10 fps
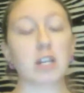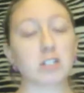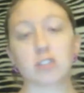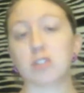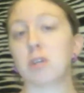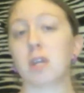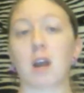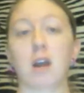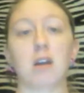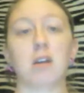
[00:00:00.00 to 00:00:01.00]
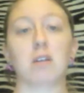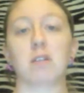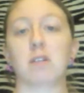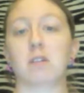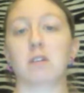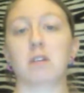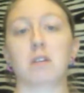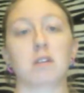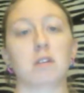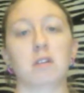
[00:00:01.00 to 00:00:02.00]
You guys are too young.
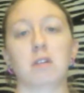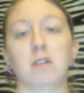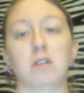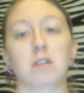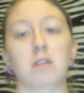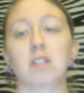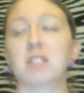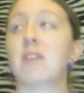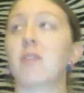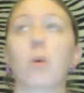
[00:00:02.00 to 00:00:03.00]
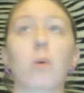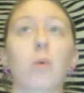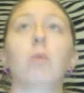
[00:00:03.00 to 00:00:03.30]
You guys have a